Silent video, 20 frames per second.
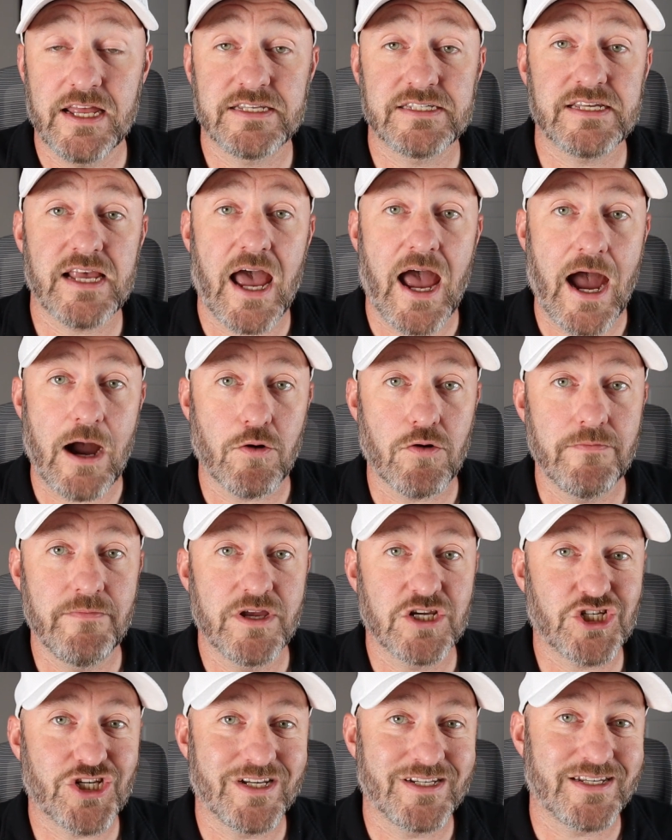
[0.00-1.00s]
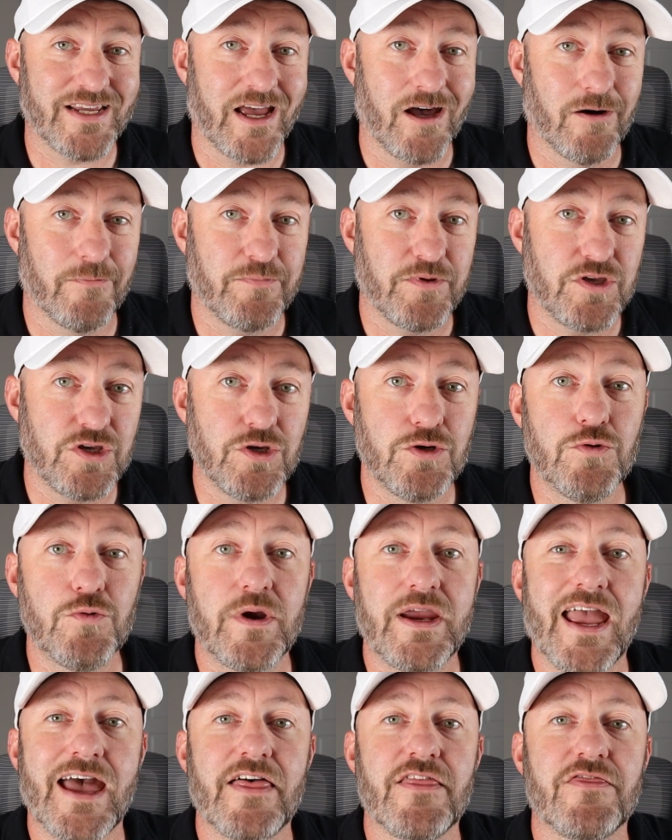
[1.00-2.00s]
It's our mission to help you
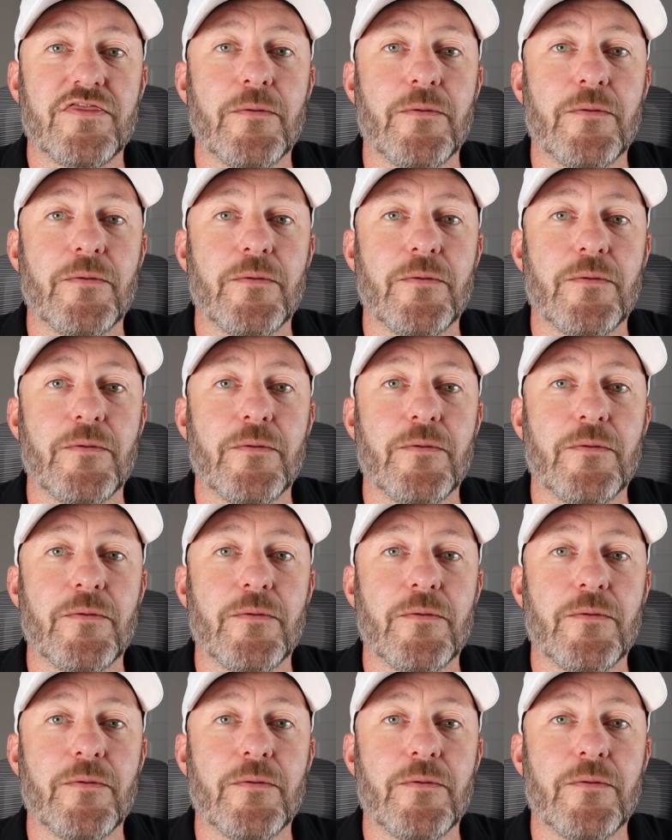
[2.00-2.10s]
get